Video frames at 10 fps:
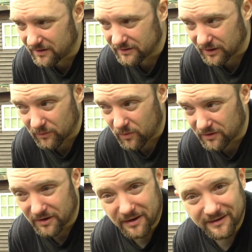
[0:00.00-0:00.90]
I don't know
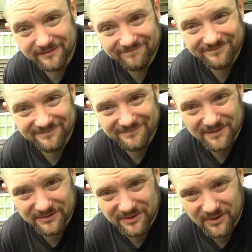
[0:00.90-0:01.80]
what night,
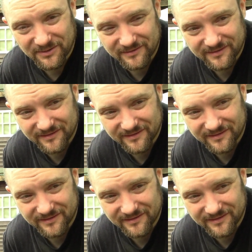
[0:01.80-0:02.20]
but soon.